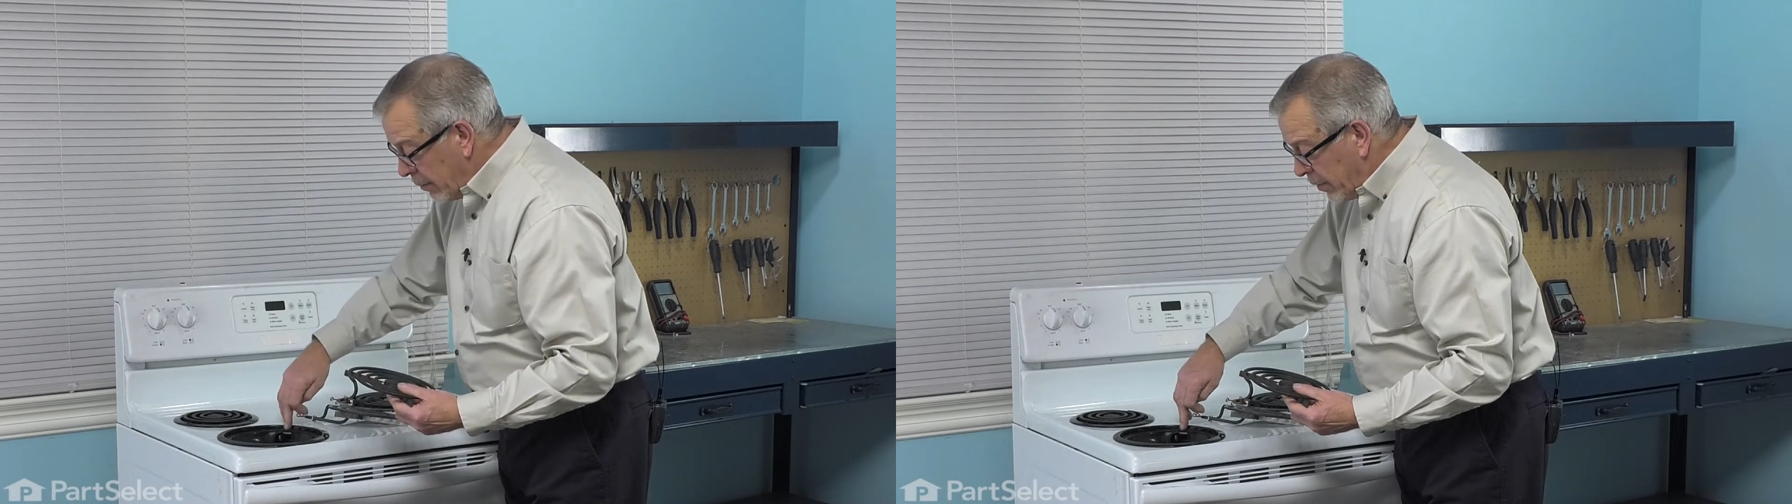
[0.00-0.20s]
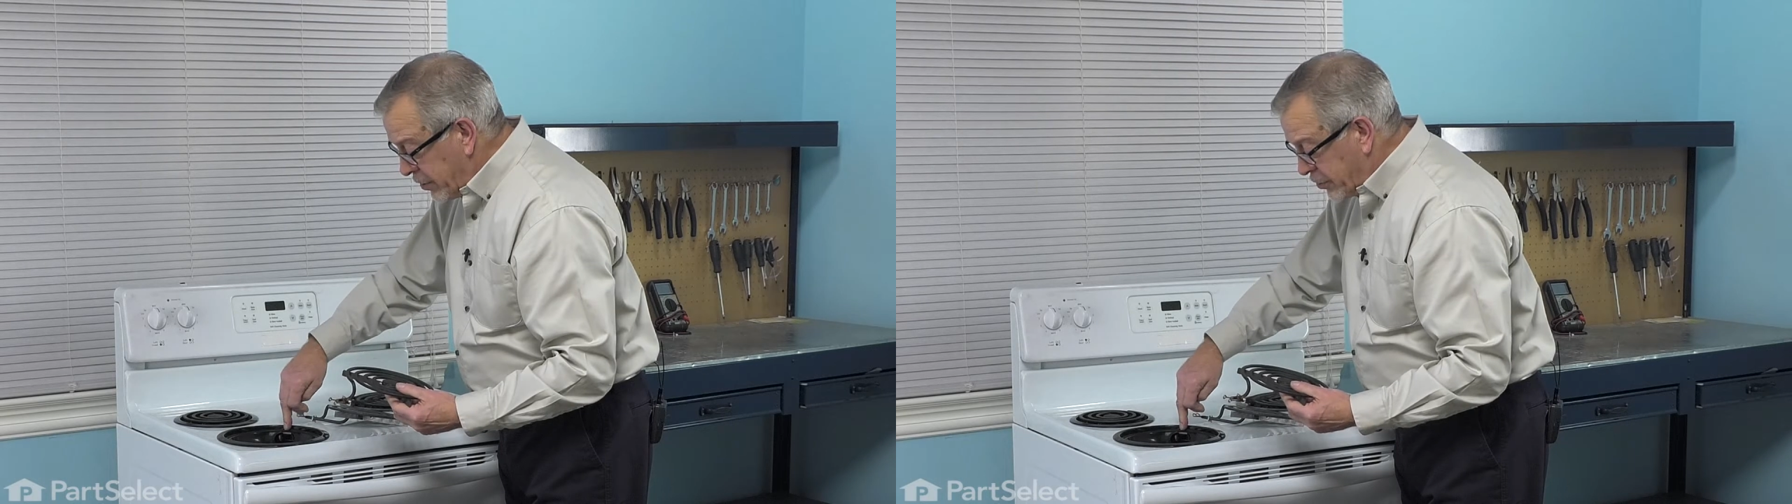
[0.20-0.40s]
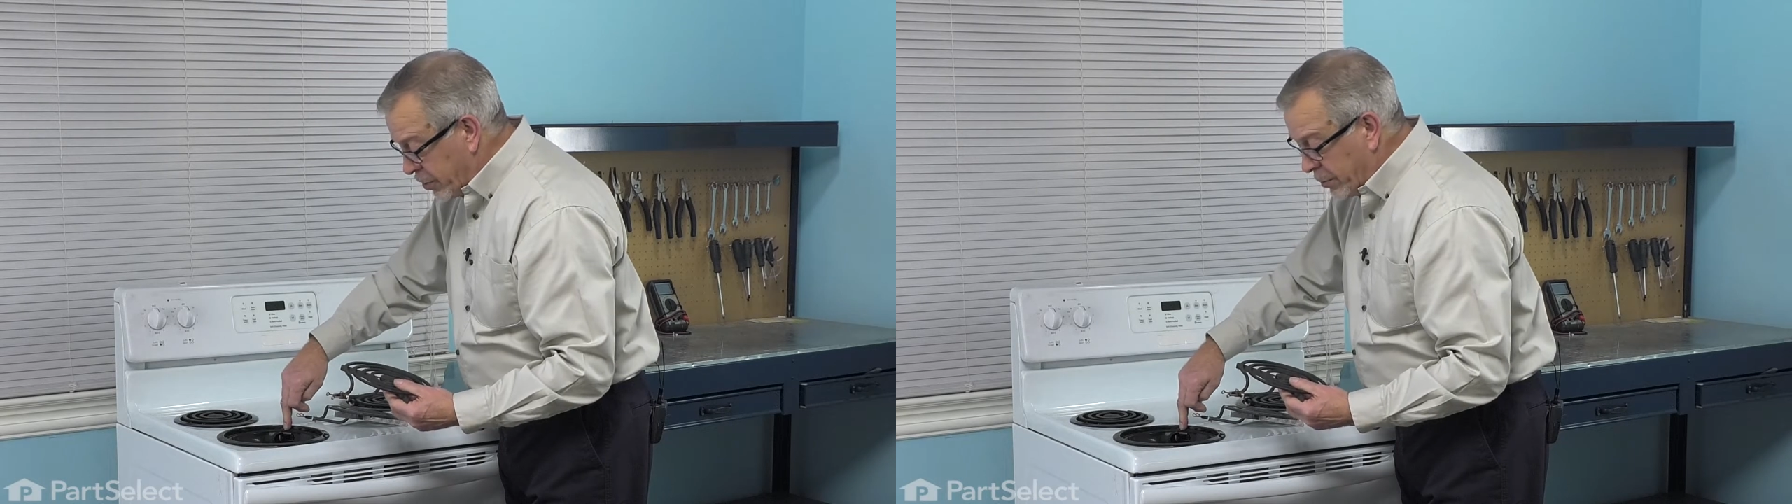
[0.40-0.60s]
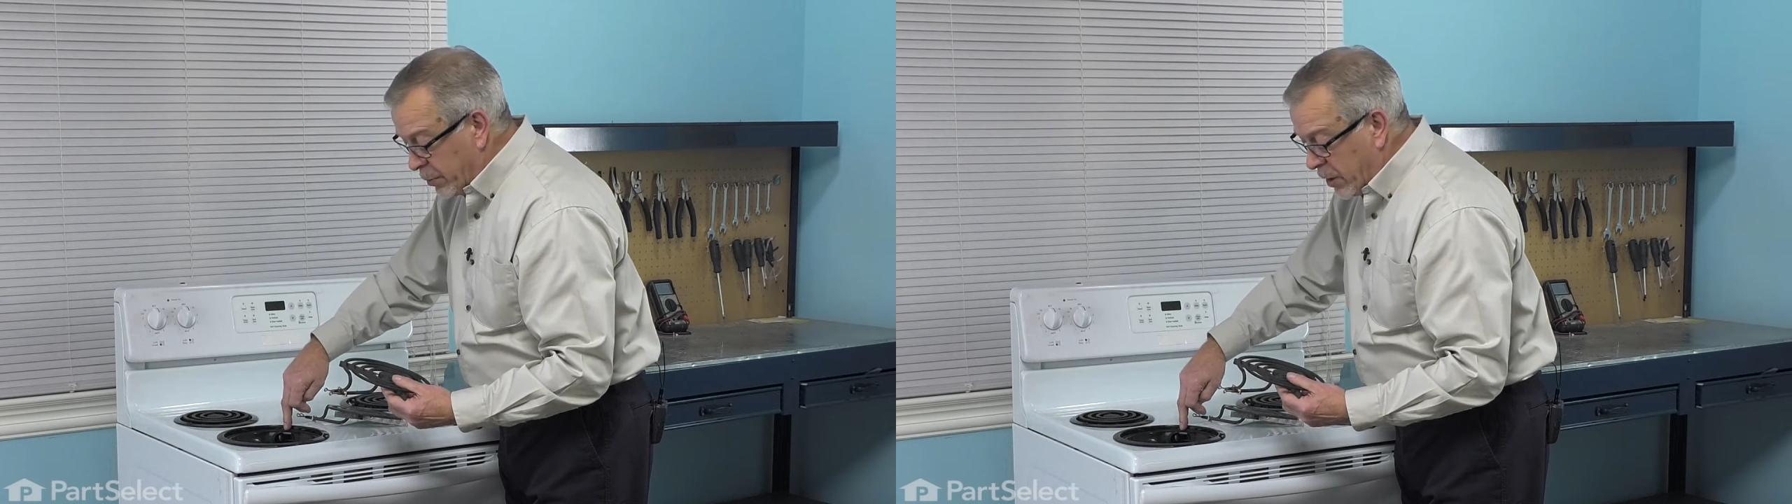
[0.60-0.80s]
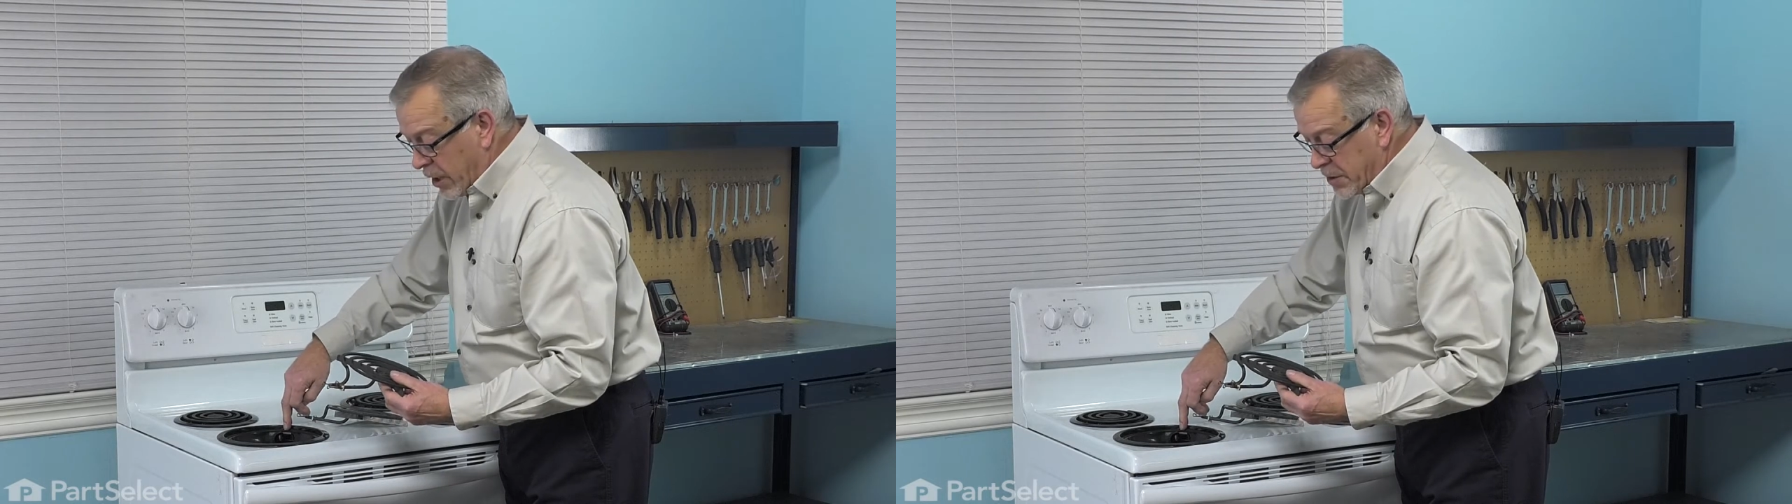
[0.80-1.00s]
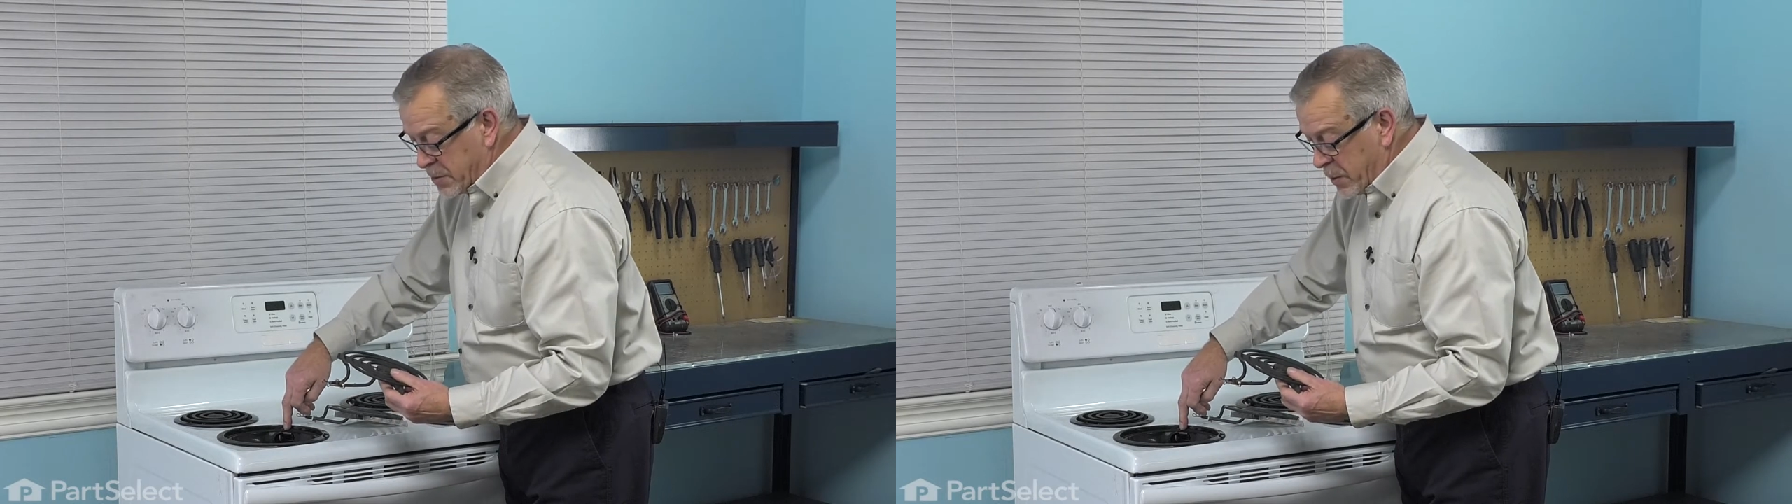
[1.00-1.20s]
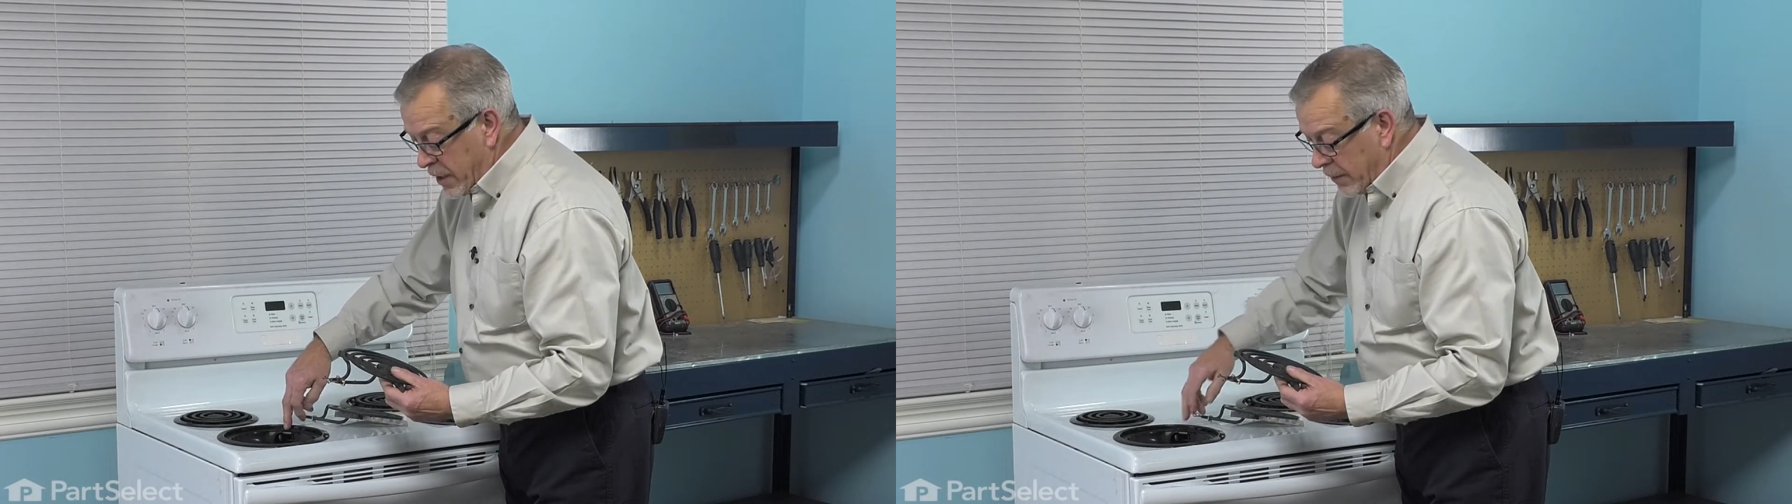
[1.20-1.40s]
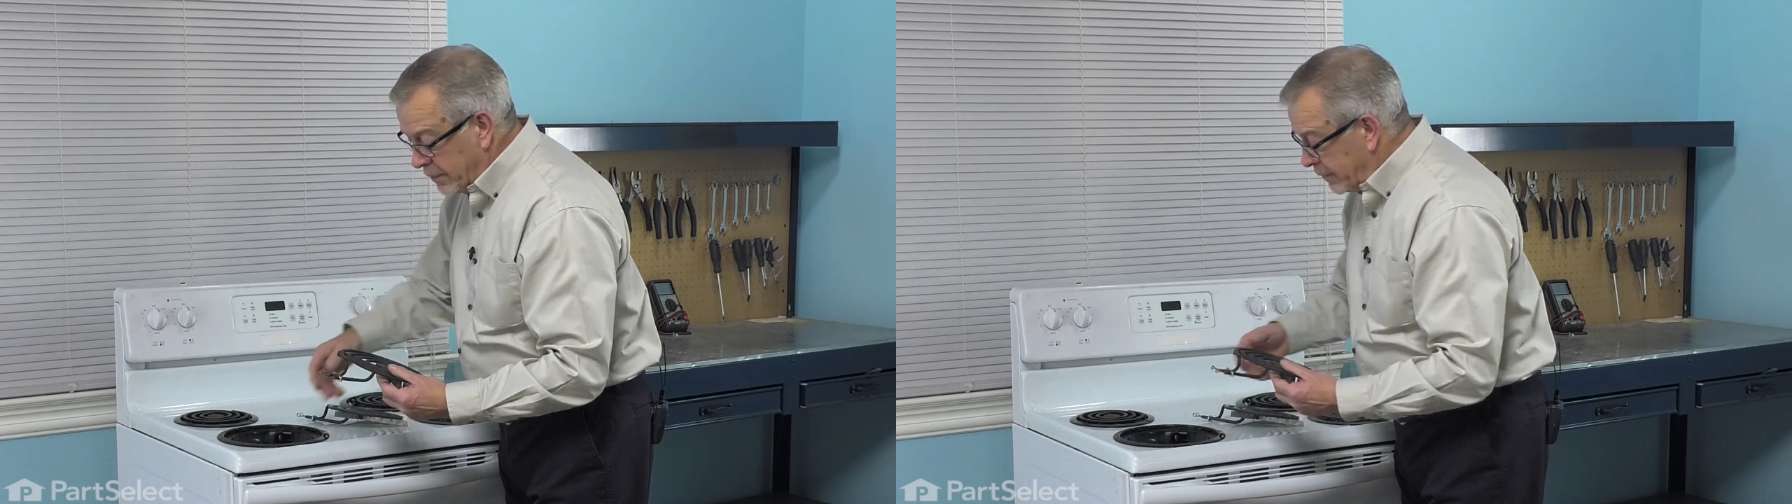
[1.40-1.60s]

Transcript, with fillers: but the terminal block as well.